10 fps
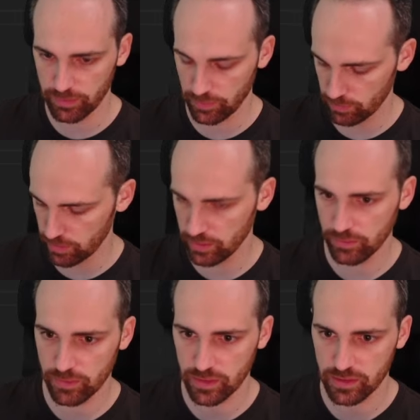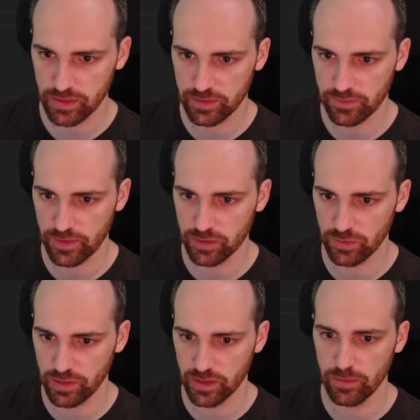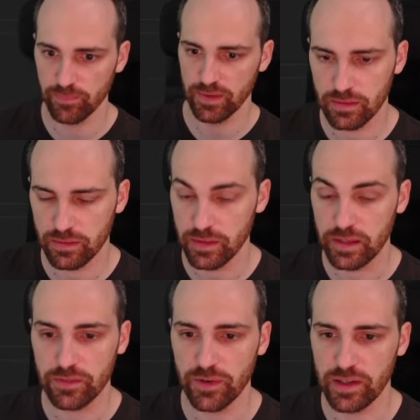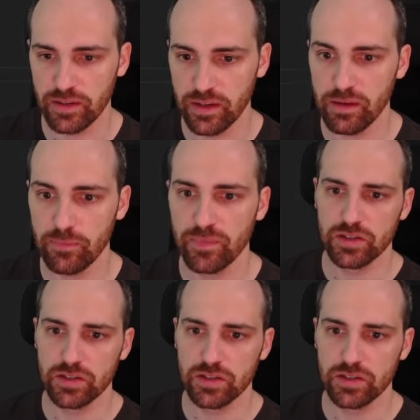if we want this function of here, let's define it here.